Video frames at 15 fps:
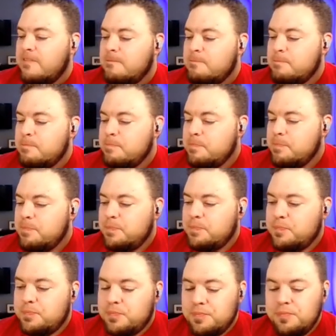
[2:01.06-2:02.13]

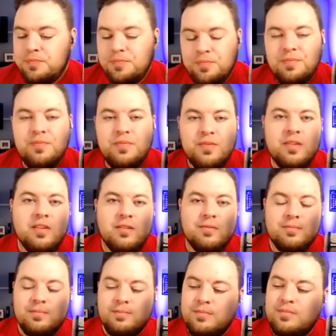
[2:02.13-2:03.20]

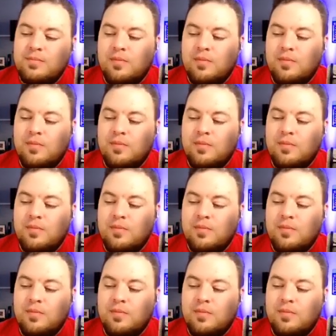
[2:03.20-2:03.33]
(not speaking)